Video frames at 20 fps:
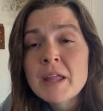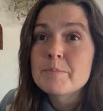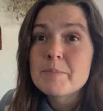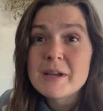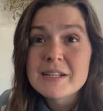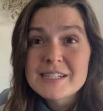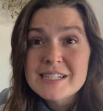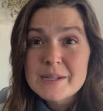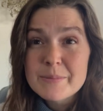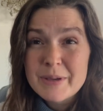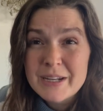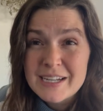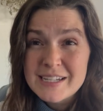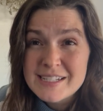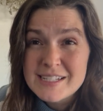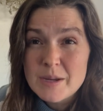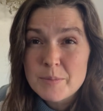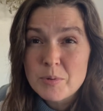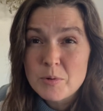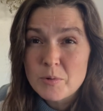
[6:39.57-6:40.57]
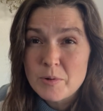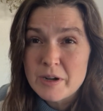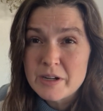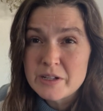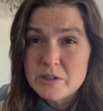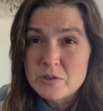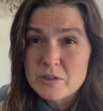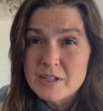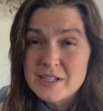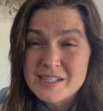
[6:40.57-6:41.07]
Penstemon is a
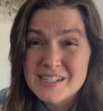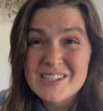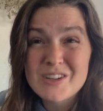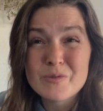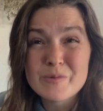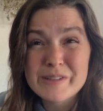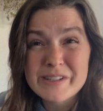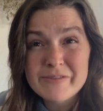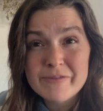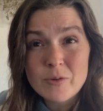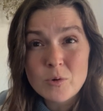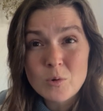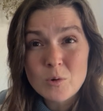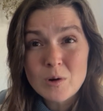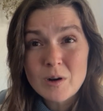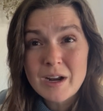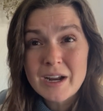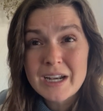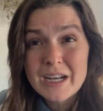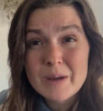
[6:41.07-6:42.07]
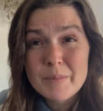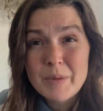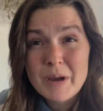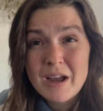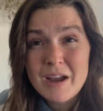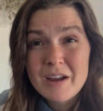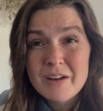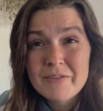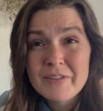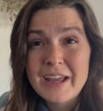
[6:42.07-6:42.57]
perennial in zones 4 and
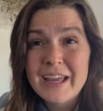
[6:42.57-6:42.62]
above,